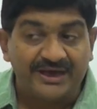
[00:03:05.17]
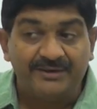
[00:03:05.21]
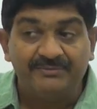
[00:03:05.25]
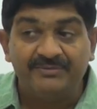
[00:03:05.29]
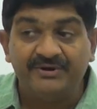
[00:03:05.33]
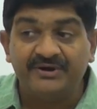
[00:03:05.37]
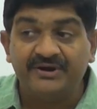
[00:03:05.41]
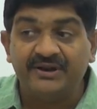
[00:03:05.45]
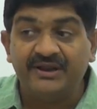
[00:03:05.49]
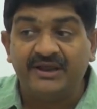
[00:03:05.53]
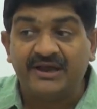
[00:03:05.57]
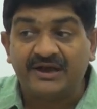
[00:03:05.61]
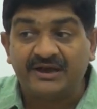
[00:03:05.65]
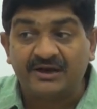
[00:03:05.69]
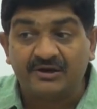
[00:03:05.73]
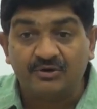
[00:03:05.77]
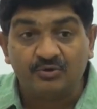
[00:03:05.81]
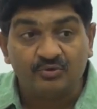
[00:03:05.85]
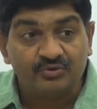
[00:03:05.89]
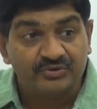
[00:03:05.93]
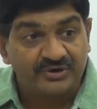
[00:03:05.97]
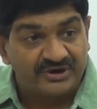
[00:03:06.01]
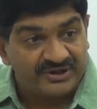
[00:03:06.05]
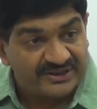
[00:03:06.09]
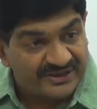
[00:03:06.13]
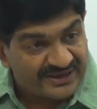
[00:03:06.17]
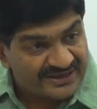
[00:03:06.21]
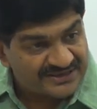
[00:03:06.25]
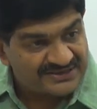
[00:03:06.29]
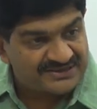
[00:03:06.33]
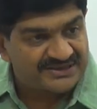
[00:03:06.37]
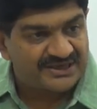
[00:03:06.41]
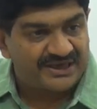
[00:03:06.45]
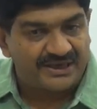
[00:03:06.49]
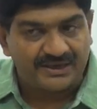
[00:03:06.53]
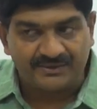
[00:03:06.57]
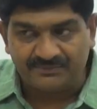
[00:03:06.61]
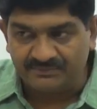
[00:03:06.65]
Liability accrues at
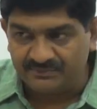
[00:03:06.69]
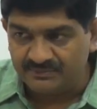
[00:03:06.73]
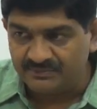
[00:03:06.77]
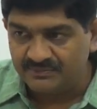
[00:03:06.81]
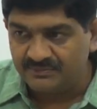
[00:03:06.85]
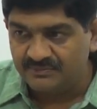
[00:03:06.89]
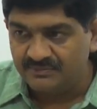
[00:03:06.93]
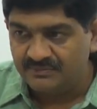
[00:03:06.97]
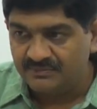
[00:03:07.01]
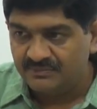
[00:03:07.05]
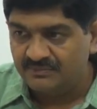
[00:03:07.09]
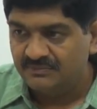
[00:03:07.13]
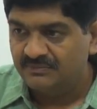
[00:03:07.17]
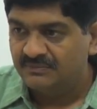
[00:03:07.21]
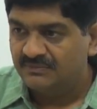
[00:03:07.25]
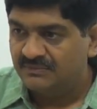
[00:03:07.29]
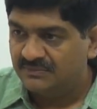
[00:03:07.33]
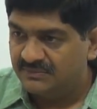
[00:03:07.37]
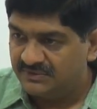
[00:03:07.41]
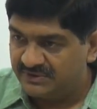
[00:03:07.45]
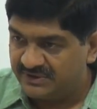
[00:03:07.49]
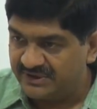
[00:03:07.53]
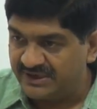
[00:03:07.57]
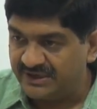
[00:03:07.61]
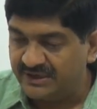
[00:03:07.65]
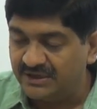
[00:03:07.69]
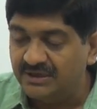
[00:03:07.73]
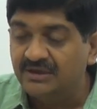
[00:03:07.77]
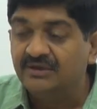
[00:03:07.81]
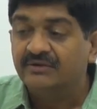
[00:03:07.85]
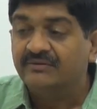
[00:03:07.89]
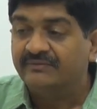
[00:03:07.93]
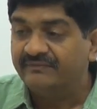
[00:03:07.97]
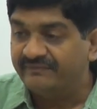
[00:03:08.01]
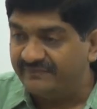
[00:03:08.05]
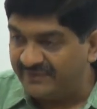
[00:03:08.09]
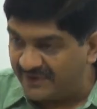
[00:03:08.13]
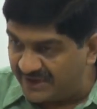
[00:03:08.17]
that time right
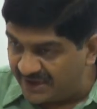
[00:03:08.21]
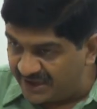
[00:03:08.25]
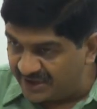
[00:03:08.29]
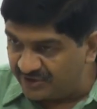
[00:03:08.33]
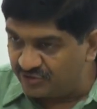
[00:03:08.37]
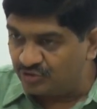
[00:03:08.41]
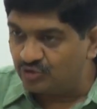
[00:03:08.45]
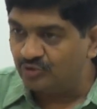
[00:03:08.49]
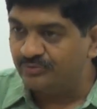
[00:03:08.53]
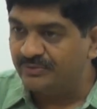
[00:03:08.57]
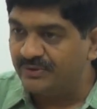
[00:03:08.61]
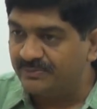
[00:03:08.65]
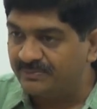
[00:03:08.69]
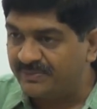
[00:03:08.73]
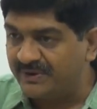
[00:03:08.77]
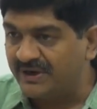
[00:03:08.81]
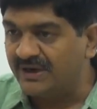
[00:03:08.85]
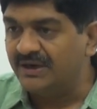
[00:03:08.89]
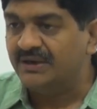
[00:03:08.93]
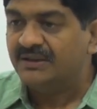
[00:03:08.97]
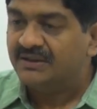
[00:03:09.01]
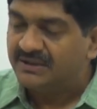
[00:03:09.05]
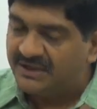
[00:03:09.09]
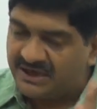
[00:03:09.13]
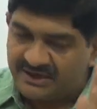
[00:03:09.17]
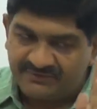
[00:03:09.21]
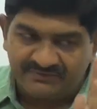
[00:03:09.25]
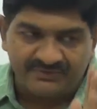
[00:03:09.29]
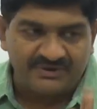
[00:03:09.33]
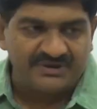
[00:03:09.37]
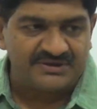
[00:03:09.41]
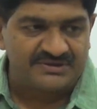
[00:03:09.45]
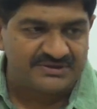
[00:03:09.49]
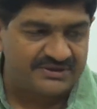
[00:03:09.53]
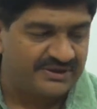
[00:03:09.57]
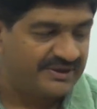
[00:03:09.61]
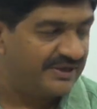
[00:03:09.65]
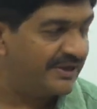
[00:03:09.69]
when it is to be paid that
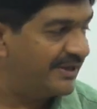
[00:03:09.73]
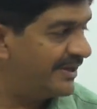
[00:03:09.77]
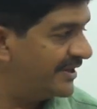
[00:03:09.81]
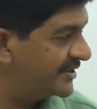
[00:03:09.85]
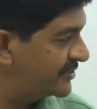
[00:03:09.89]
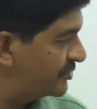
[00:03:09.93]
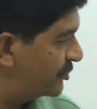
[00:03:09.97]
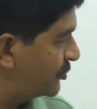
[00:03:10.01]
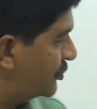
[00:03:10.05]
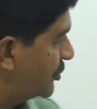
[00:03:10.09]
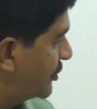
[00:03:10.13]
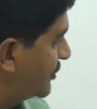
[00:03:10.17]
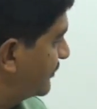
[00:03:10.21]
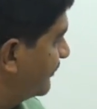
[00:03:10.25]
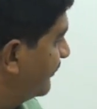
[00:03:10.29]
we will study later